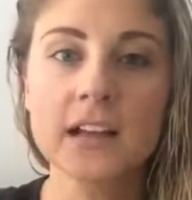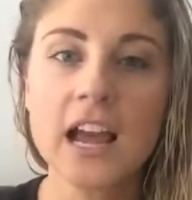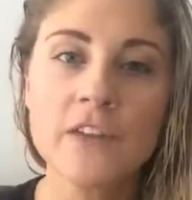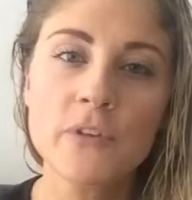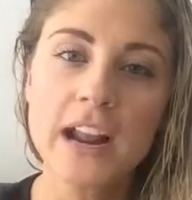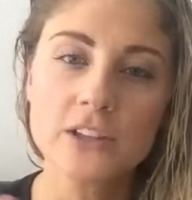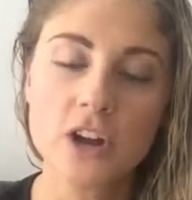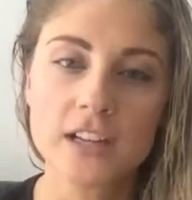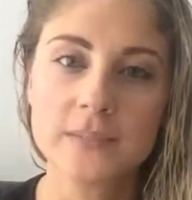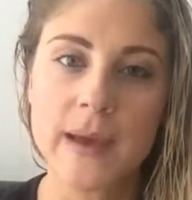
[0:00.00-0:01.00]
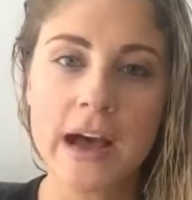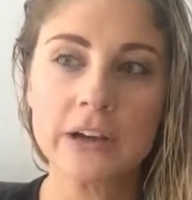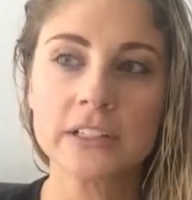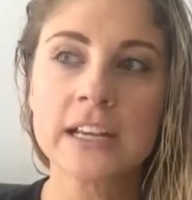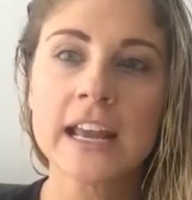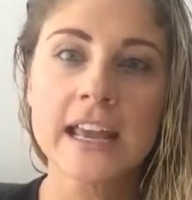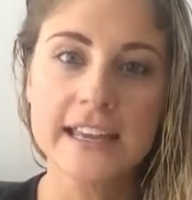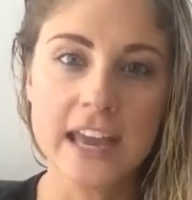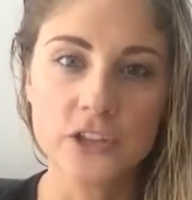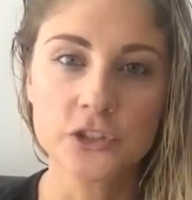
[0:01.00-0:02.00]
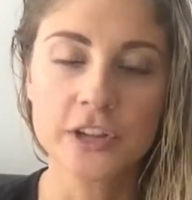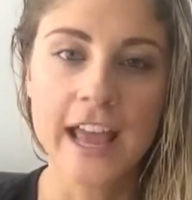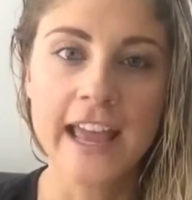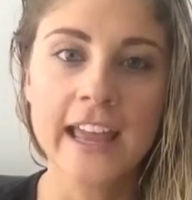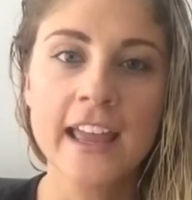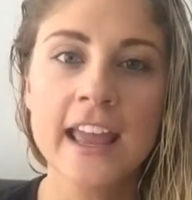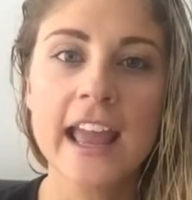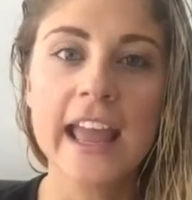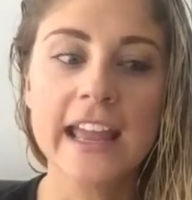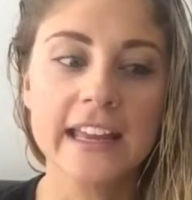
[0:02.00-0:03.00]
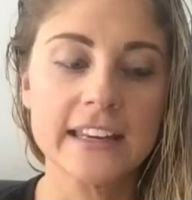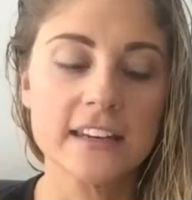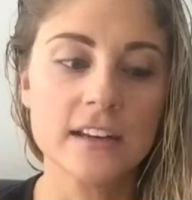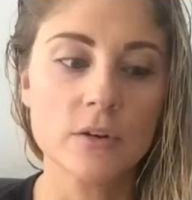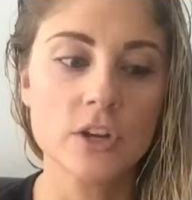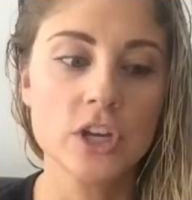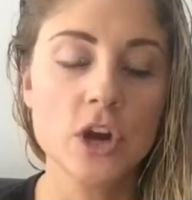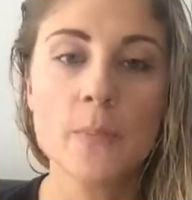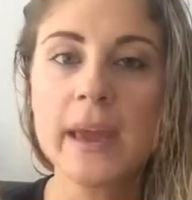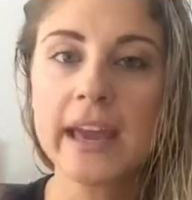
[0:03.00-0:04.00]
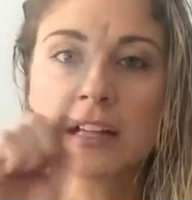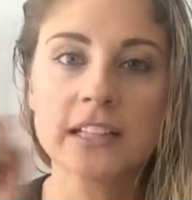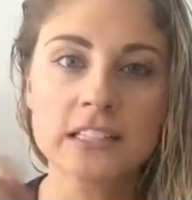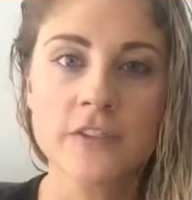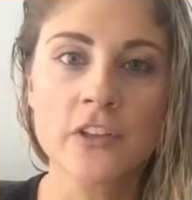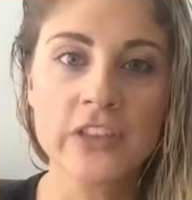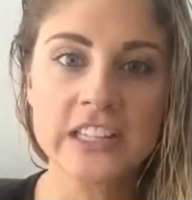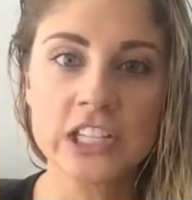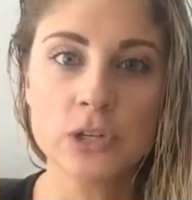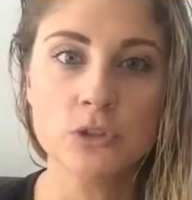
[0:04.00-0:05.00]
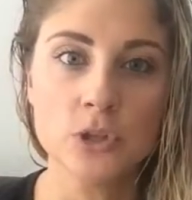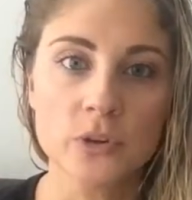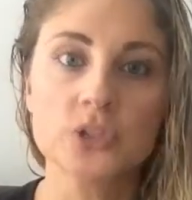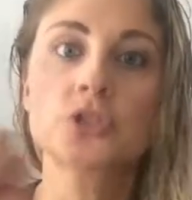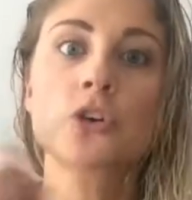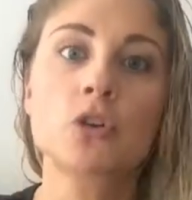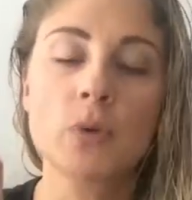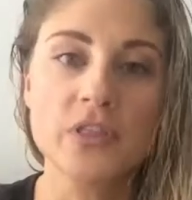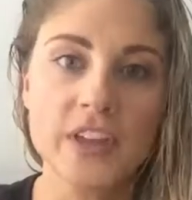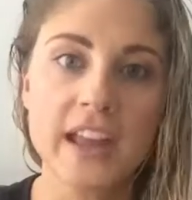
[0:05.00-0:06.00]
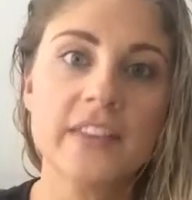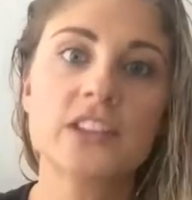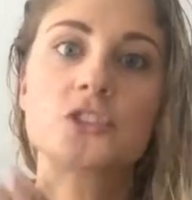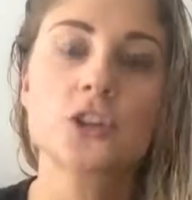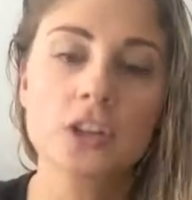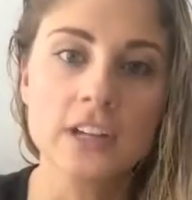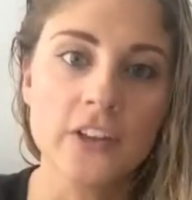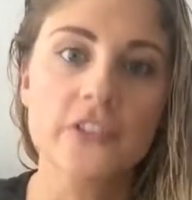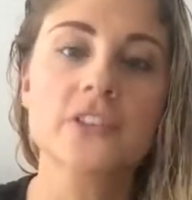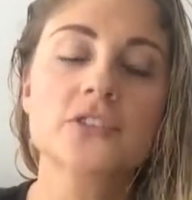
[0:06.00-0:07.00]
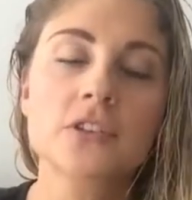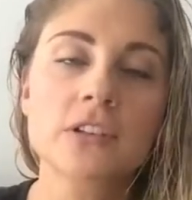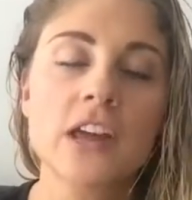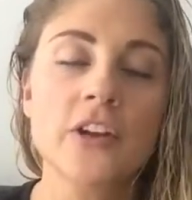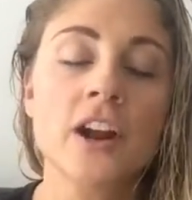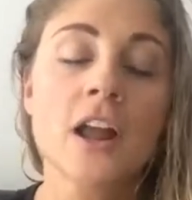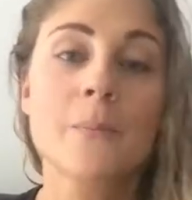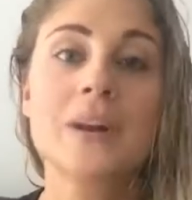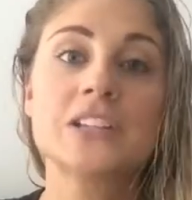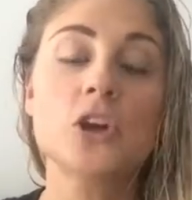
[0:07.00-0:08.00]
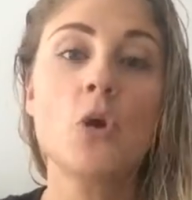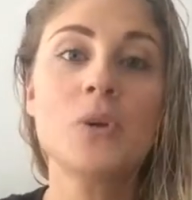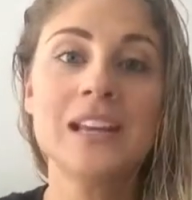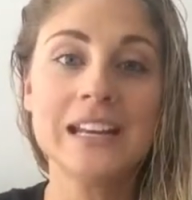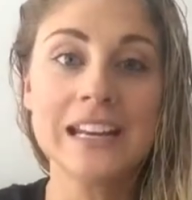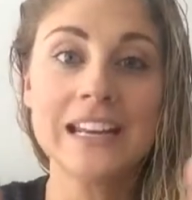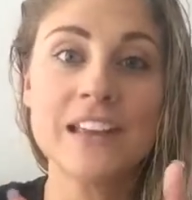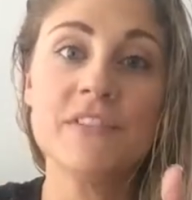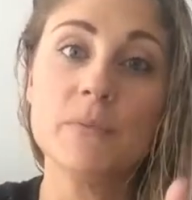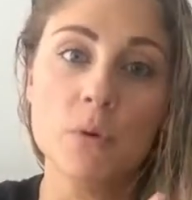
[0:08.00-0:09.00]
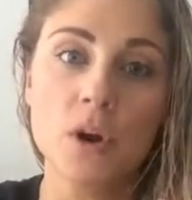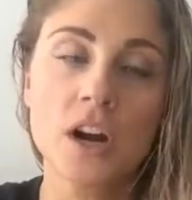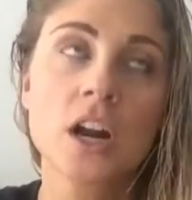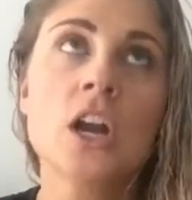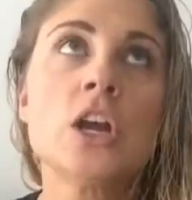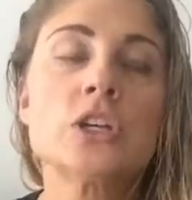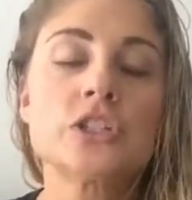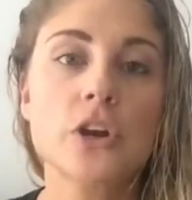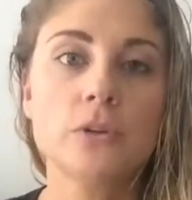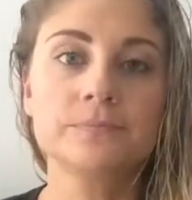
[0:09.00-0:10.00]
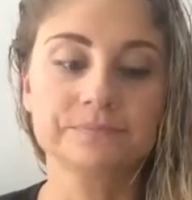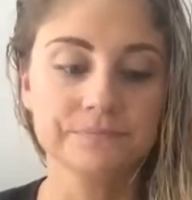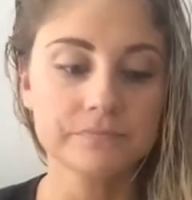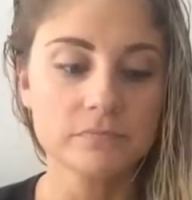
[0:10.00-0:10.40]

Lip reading: kind of what I talked about yesterday in, you know, making a list of all the things that you do and circle one thing and then circle another and then circle another, but it's honing in even more. So